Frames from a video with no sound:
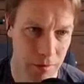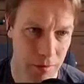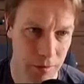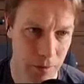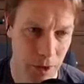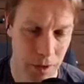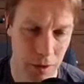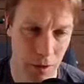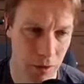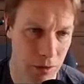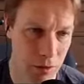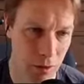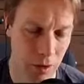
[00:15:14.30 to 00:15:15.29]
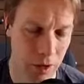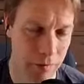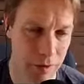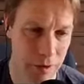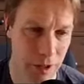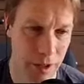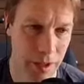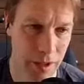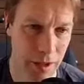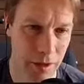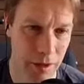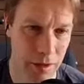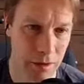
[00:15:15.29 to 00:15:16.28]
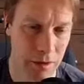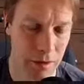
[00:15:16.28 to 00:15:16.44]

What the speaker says: make log not even take in